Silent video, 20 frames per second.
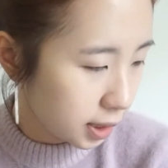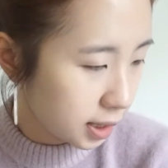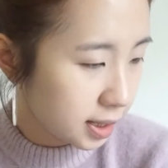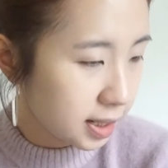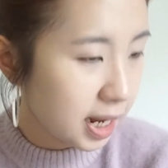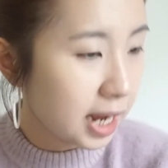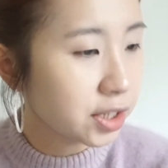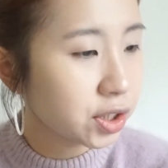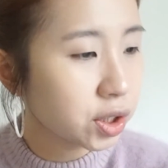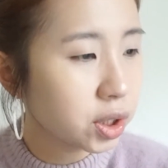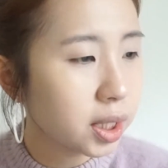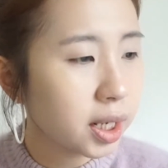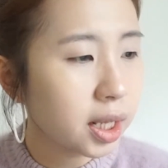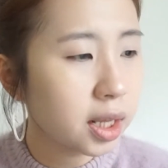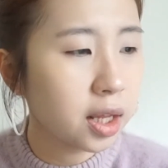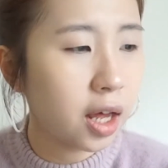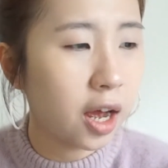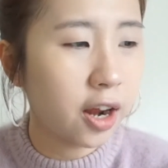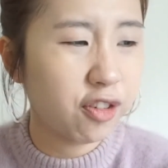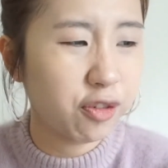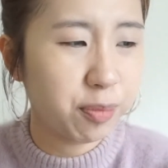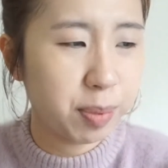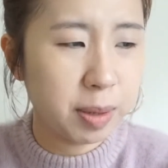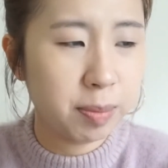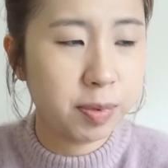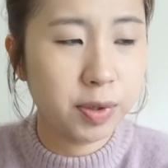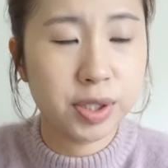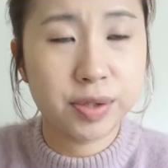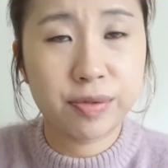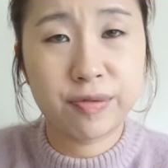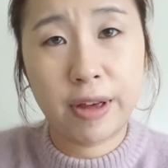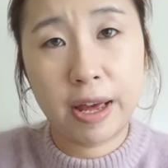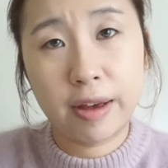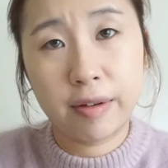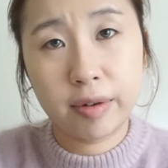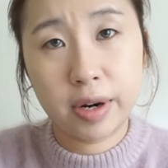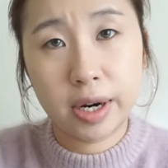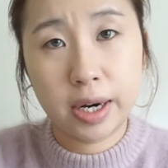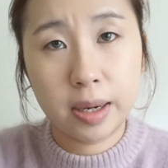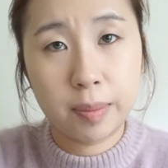It's actually a lot of people's
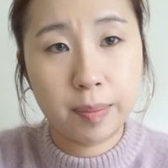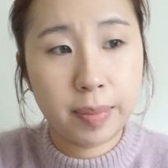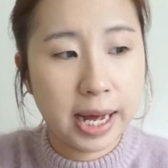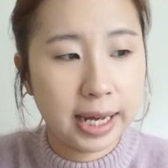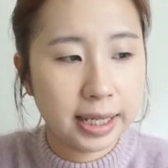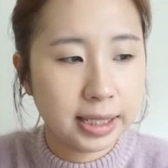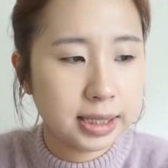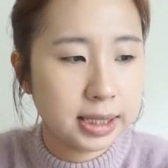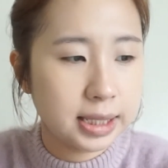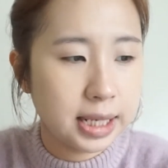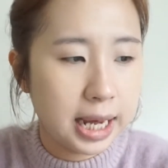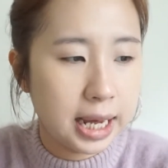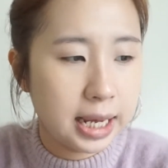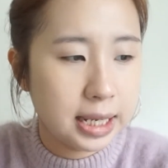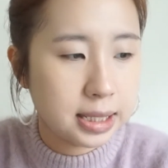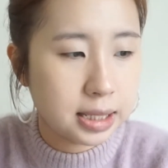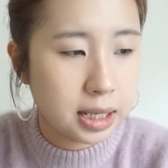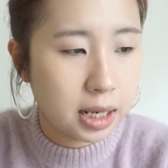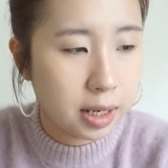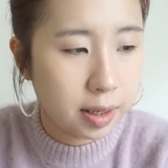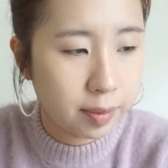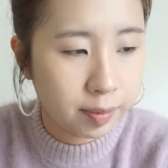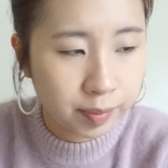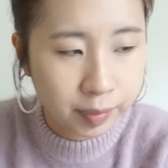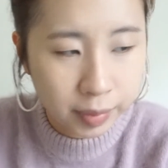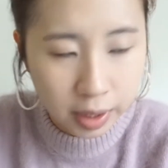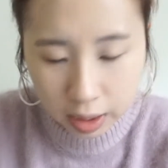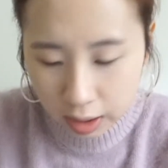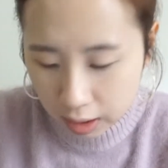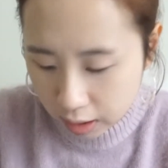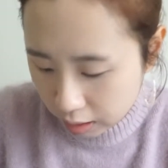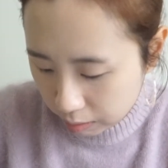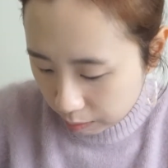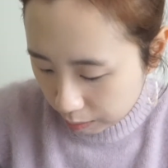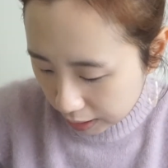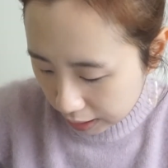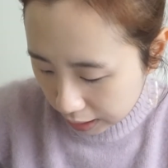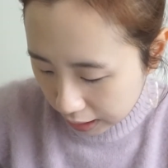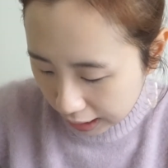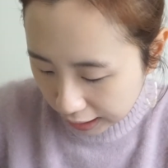favorite back in the days,
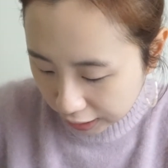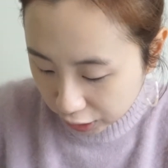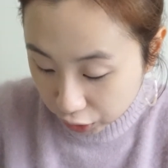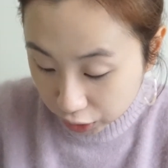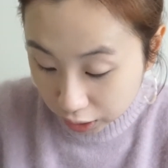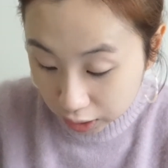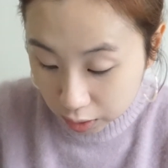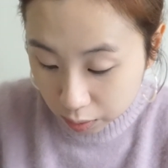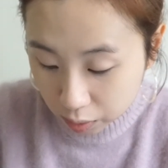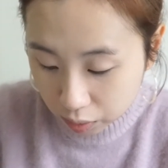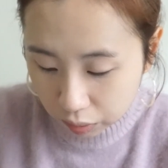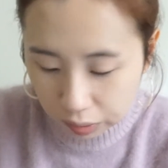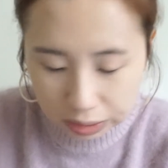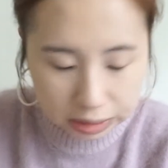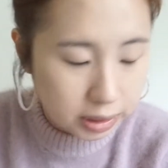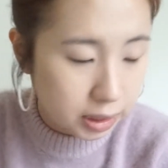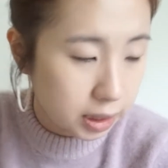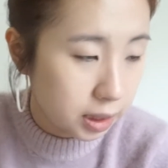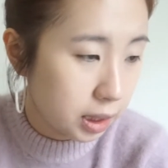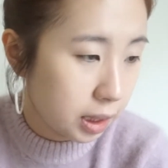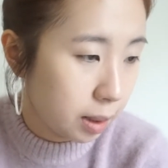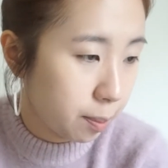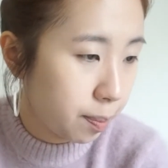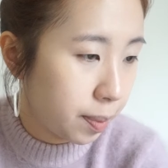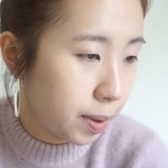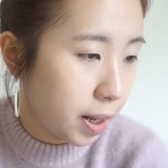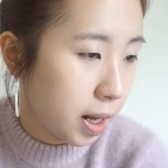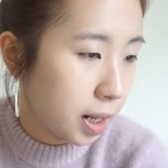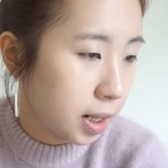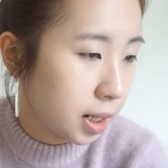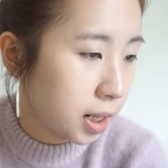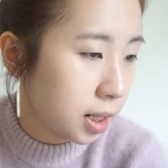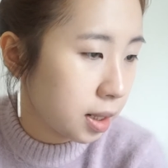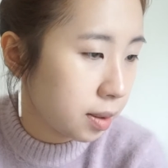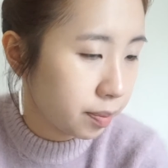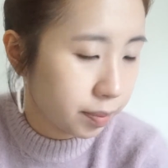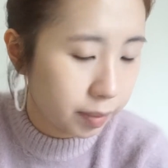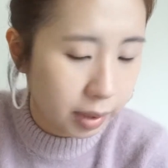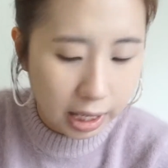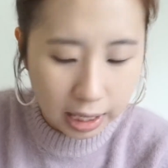but I just recently bought it
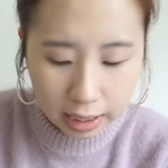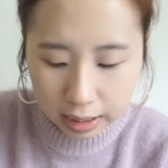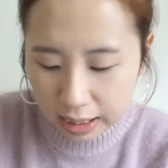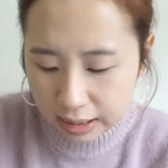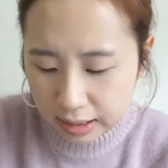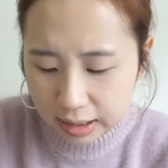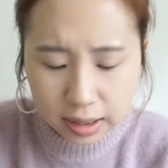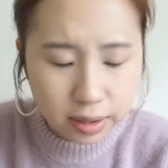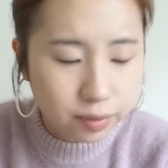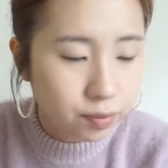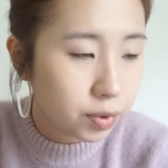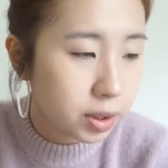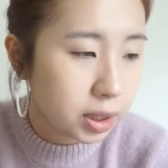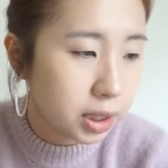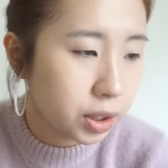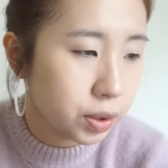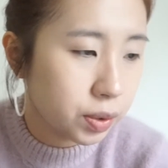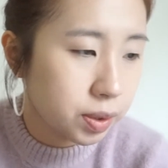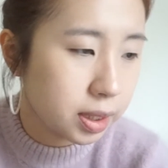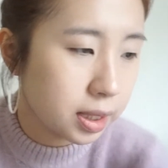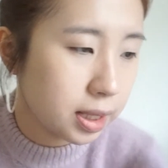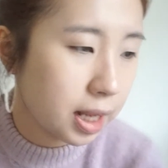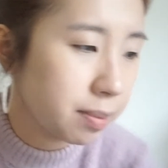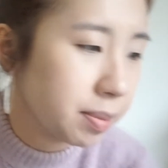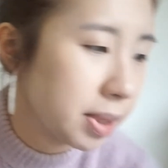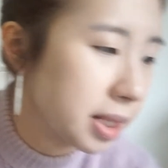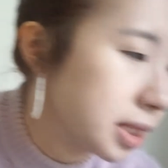and I didn't really use it that